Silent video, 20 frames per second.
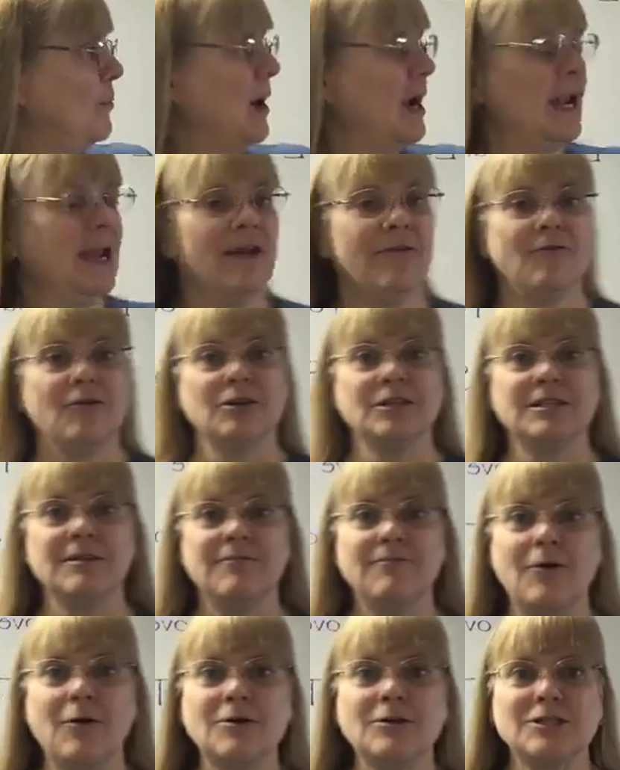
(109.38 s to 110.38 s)
waiting for
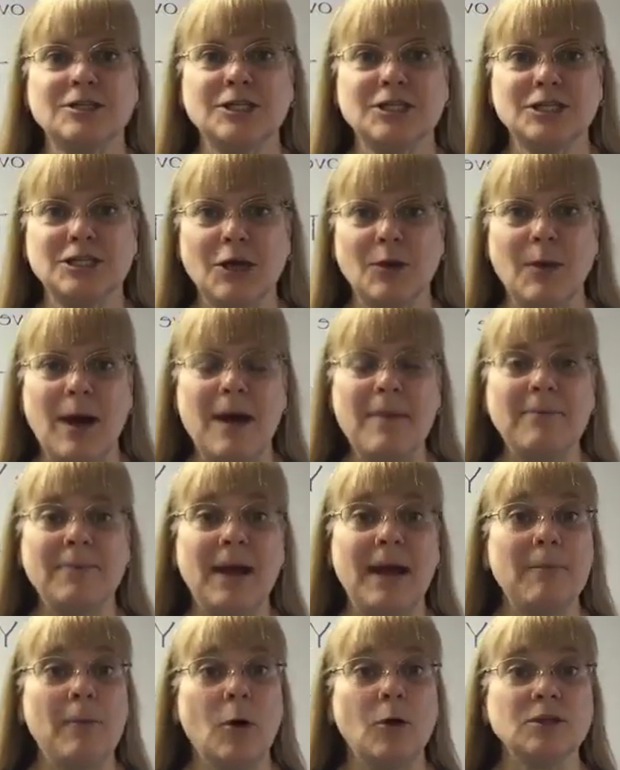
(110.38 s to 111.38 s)
some folks to show up.
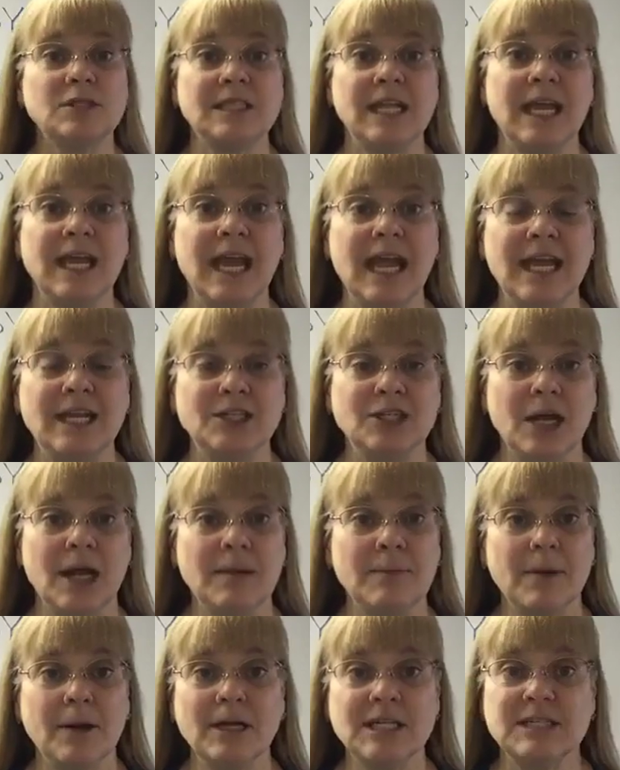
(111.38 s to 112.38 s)
I'm hosting a
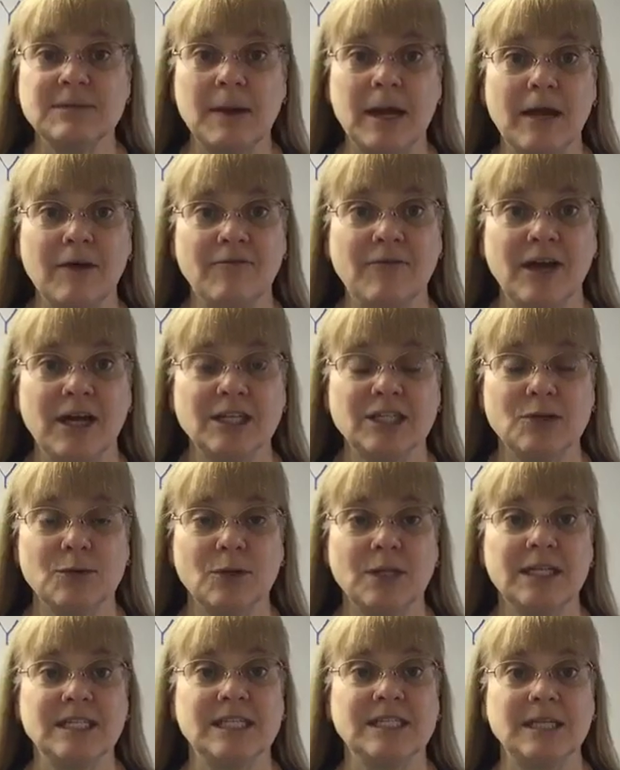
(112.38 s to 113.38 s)
John Barnes Myofascial
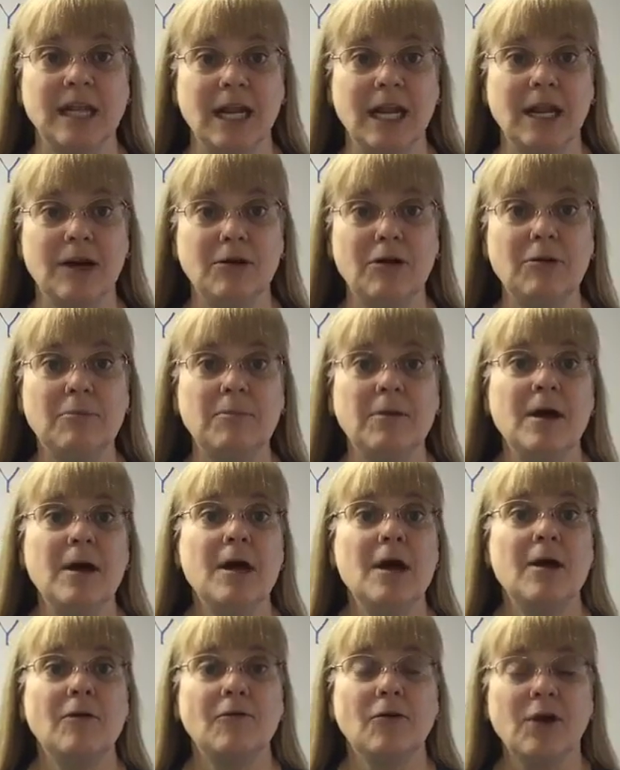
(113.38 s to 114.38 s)
Release Study Group
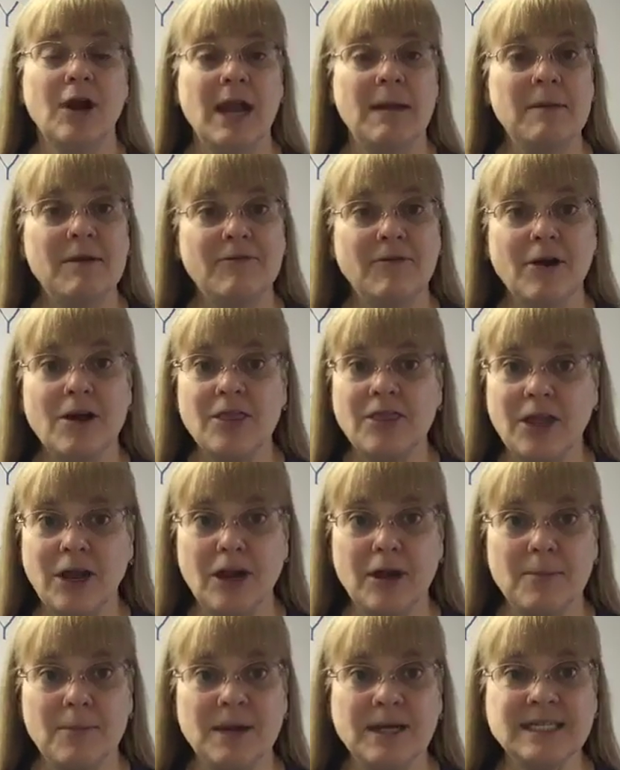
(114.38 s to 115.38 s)
for MFR
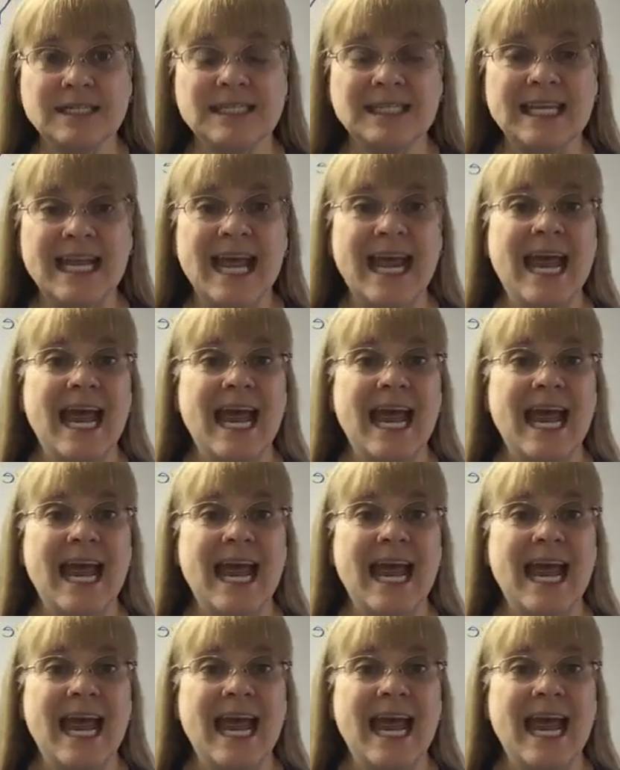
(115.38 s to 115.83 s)
therapists.